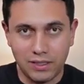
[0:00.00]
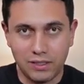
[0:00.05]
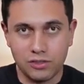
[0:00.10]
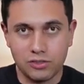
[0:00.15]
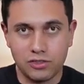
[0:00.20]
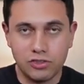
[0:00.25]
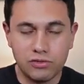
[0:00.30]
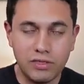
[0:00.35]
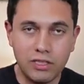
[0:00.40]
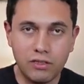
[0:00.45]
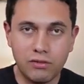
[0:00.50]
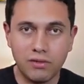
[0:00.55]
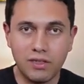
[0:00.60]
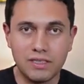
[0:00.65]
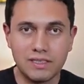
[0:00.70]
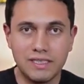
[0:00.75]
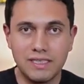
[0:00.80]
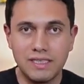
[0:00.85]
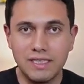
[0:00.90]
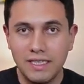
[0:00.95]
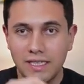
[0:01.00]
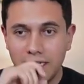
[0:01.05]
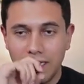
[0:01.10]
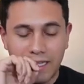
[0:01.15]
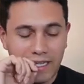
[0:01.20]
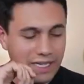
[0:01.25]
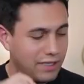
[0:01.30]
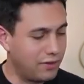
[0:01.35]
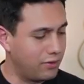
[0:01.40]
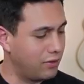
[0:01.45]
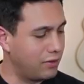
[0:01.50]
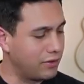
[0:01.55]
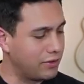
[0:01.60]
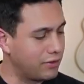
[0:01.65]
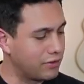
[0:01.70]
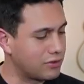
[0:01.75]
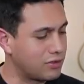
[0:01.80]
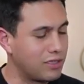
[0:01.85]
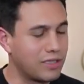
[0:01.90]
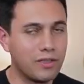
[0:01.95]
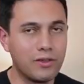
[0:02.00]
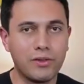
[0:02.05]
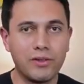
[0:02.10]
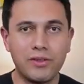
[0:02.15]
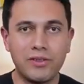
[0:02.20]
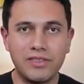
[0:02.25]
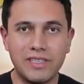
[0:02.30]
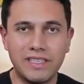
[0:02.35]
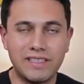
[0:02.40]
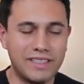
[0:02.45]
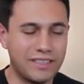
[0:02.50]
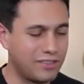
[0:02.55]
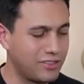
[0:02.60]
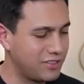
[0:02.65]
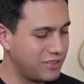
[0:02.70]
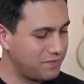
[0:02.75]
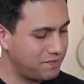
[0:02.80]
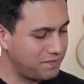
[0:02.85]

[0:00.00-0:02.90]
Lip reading: string crossing and all those little details.